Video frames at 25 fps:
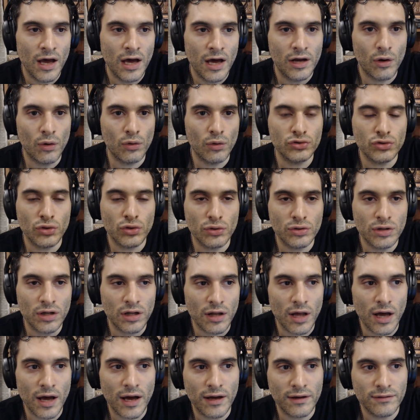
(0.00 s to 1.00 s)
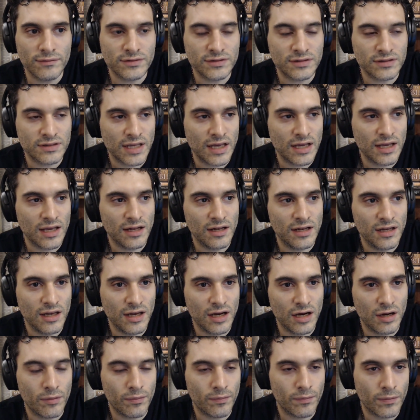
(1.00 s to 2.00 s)
And also the lives taken
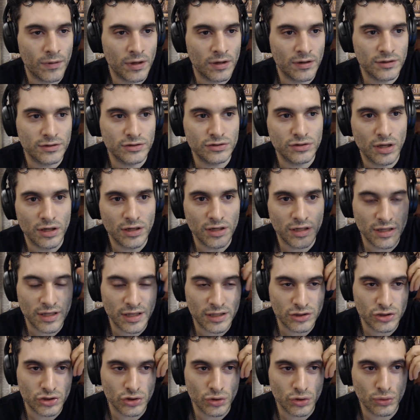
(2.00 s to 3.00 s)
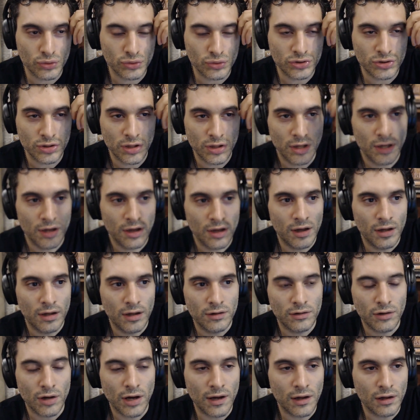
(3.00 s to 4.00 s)
here in the study that shows
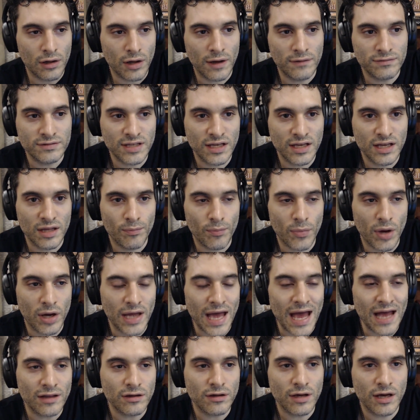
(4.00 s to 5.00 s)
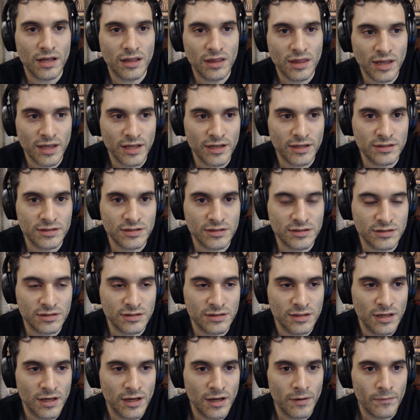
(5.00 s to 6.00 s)
lives taken by
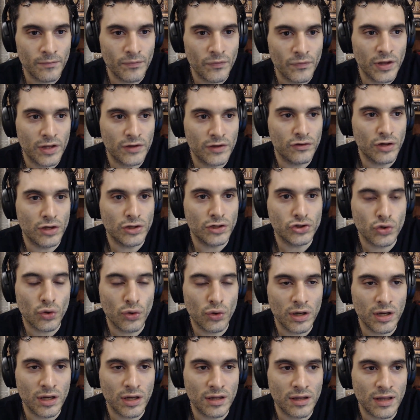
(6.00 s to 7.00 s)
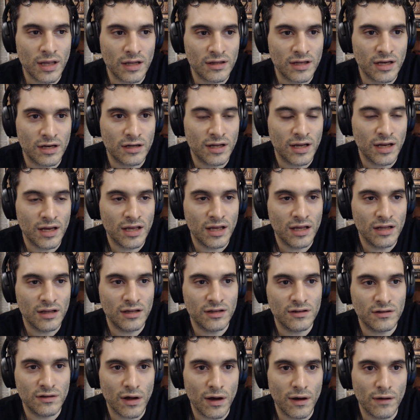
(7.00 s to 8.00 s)
anti-theists. It's not showing that they're taking
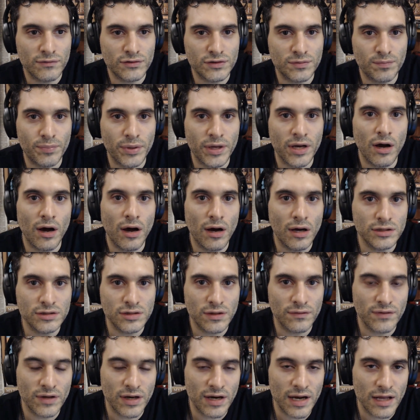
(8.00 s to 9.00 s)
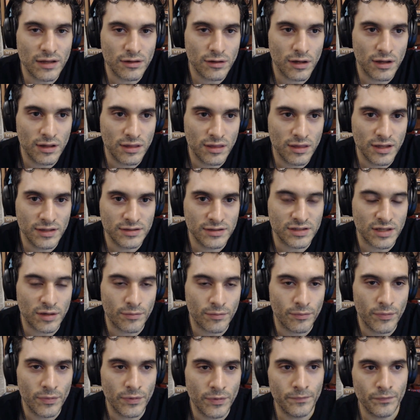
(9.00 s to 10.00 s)
these lives because of their
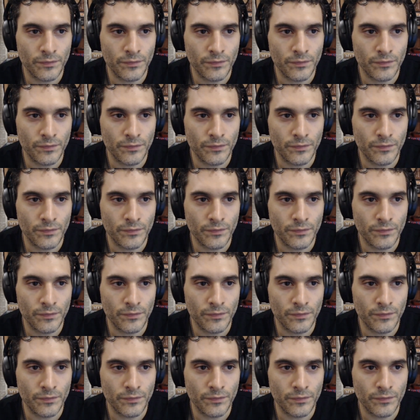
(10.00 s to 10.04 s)
anti-theism.